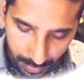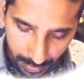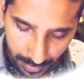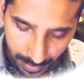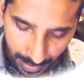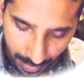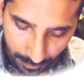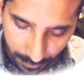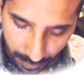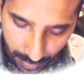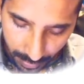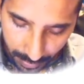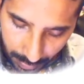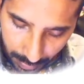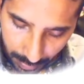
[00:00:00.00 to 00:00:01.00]

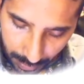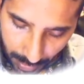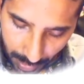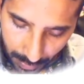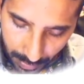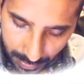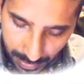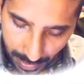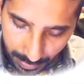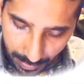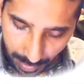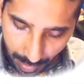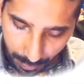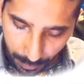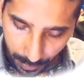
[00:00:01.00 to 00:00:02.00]
Canva. Trello is like an
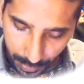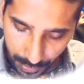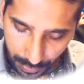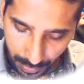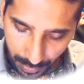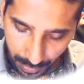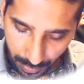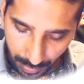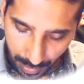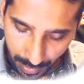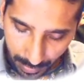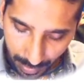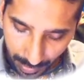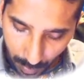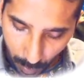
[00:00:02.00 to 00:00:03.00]
app which you can create
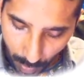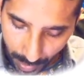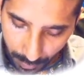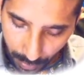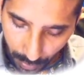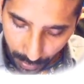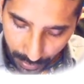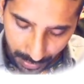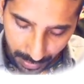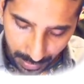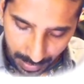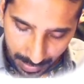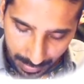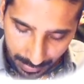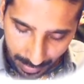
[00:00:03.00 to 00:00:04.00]
like a whiteboard.
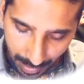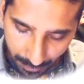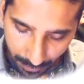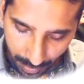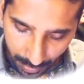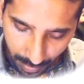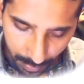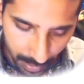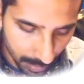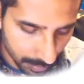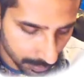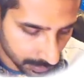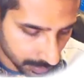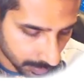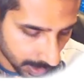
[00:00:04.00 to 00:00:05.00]
Canva can be
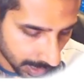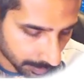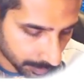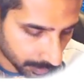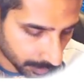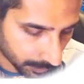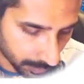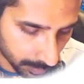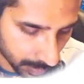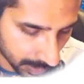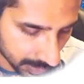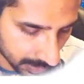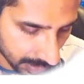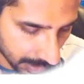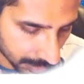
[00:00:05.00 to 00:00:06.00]
used to make beautiful
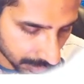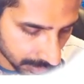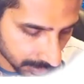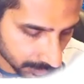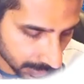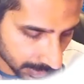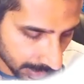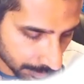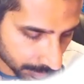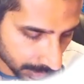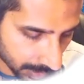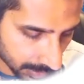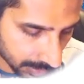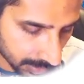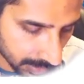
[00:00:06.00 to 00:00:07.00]
presentations with
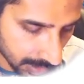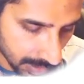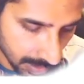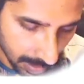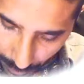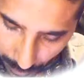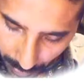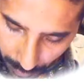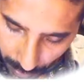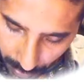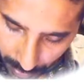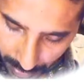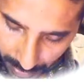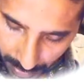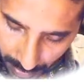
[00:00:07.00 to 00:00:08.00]
templates.
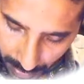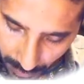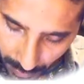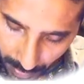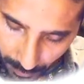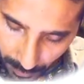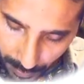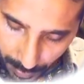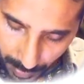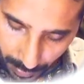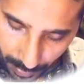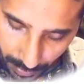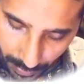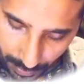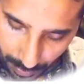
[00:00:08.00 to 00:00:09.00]
QuickBooks is another one which people
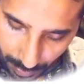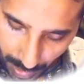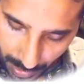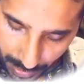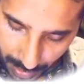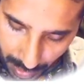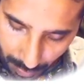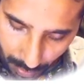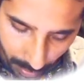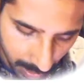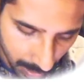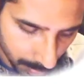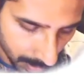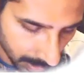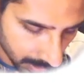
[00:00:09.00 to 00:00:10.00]
use to manage their
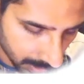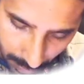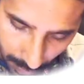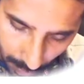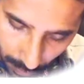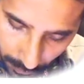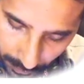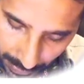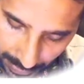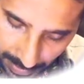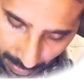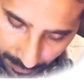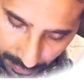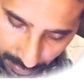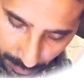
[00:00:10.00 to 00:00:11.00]
bookkeeping. All of these
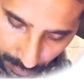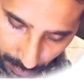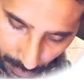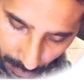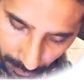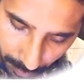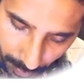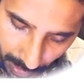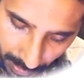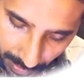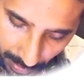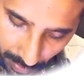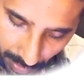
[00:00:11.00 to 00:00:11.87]
have some sort of monthly or